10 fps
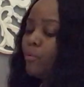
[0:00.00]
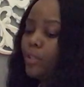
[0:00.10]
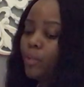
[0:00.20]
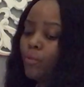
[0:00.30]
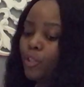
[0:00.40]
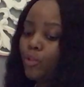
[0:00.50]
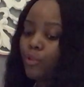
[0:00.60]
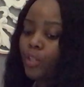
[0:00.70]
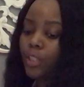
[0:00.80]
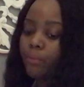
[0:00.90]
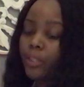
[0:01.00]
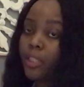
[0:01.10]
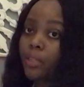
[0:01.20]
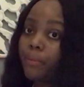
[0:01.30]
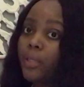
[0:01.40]
with what you're going to
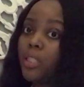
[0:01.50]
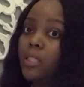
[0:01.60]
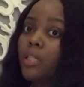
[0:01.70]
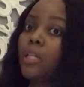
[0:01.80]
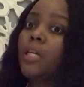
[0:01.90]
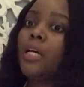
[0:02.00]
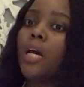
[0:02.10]
be expressing,